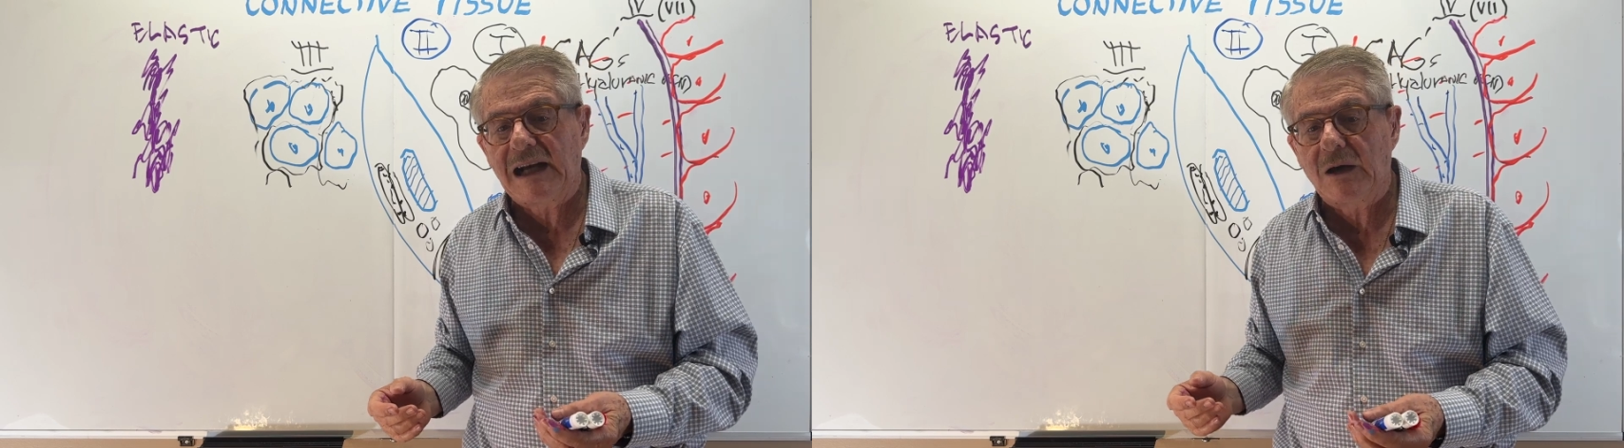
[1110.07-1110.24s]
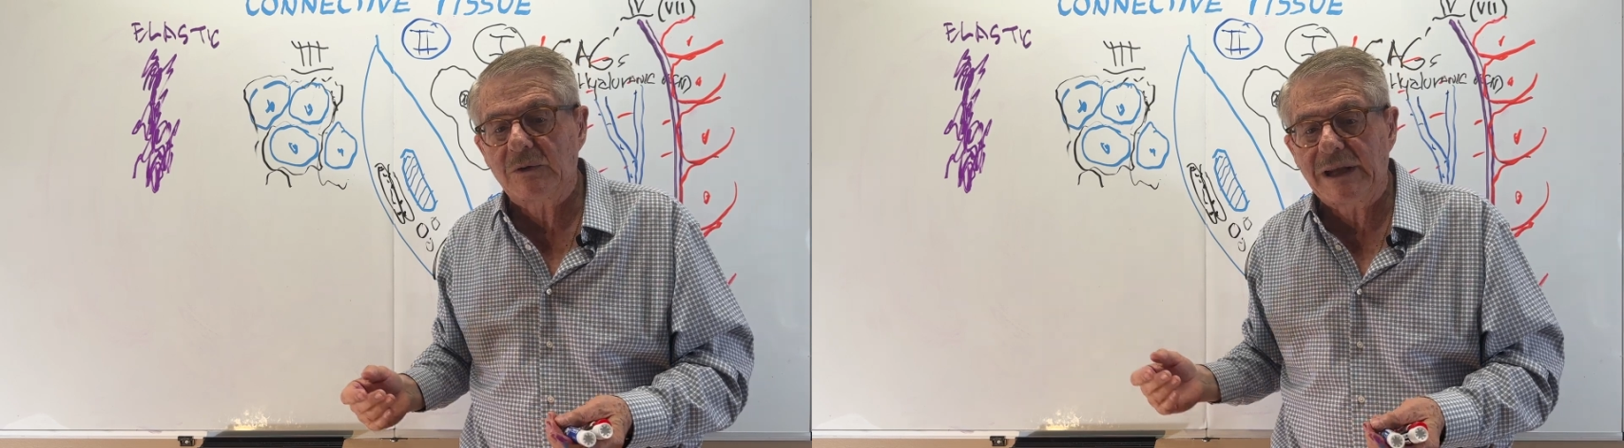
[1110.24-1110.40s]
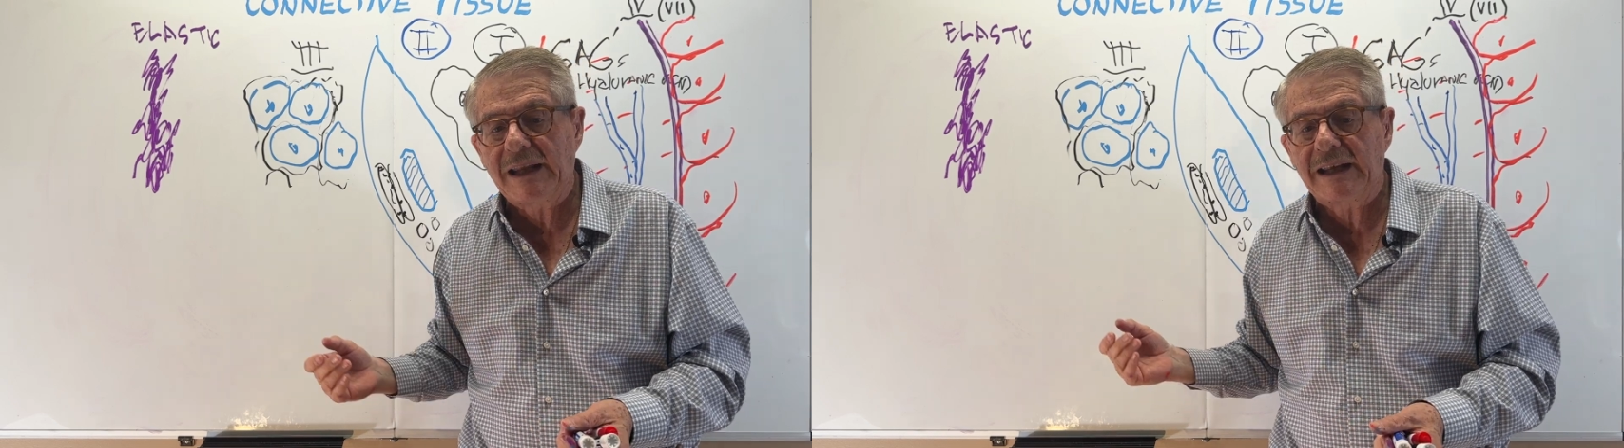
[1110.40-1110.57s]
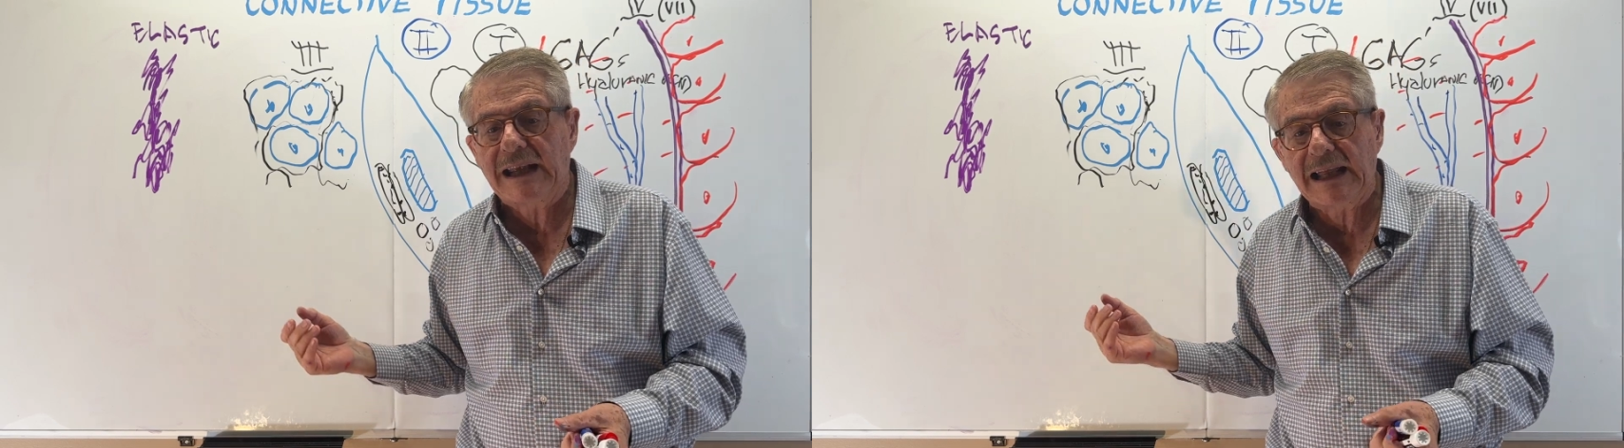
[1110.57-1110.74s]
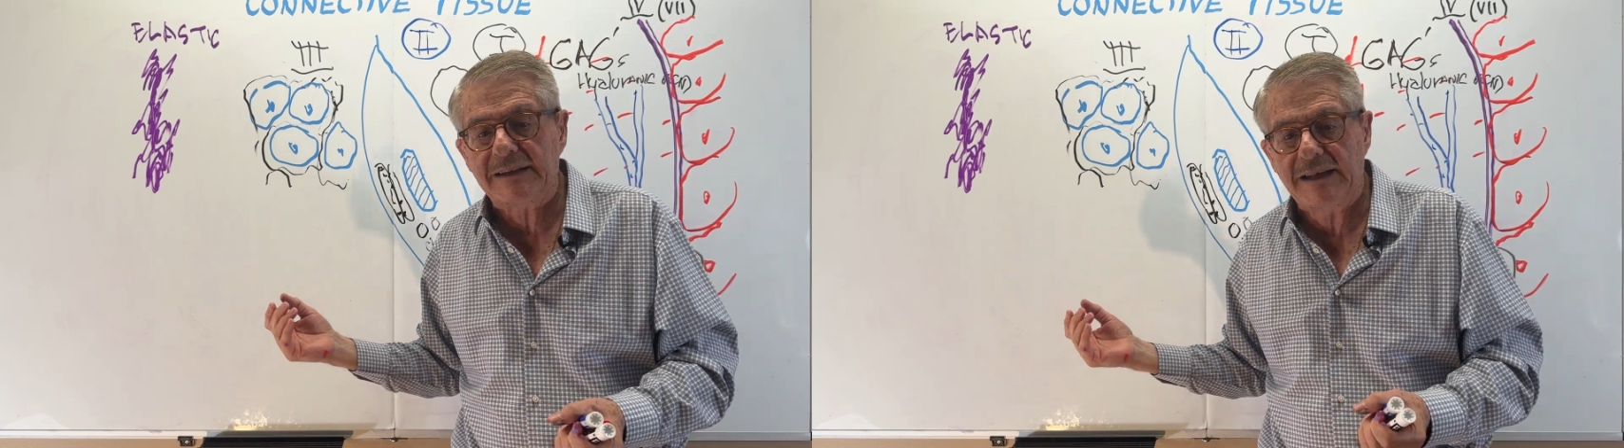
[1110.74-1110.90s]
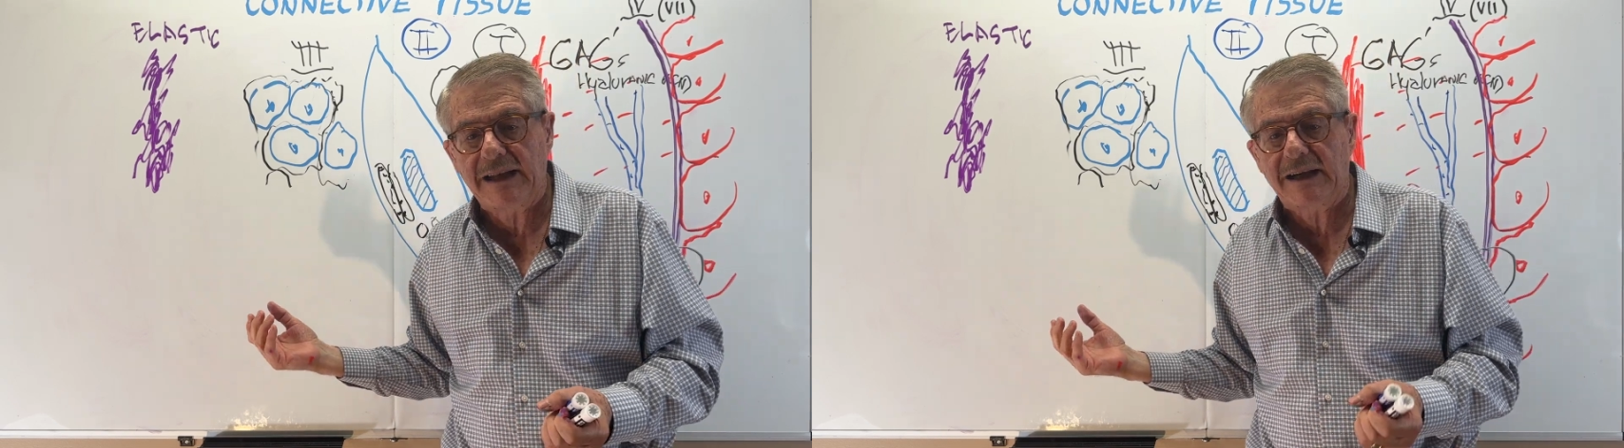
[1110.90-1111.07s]
how they
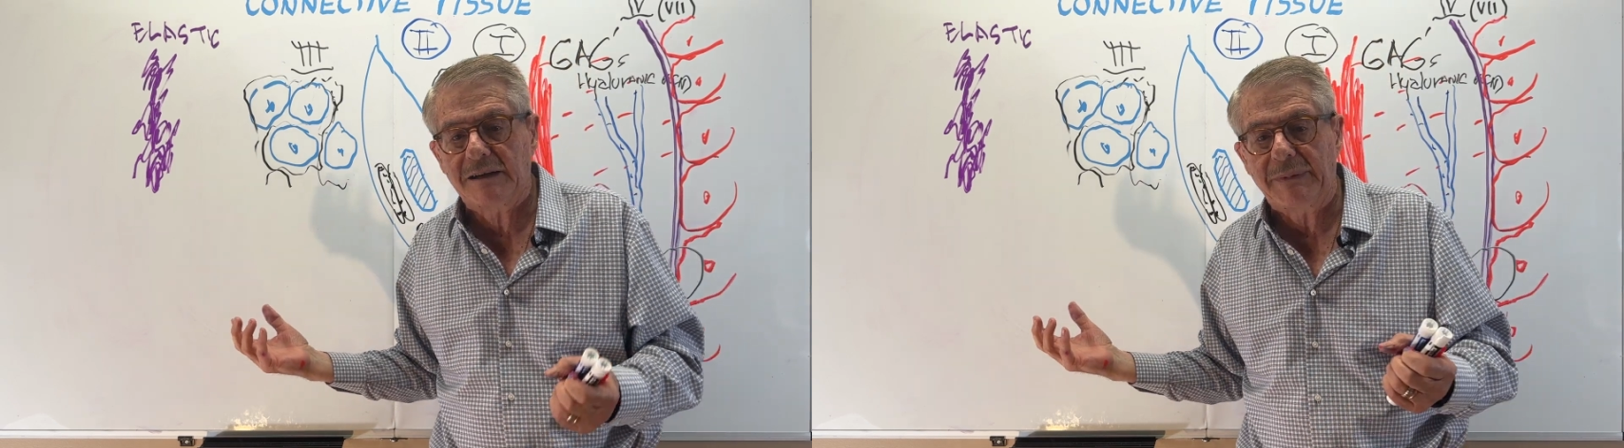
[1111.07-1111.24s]
get there,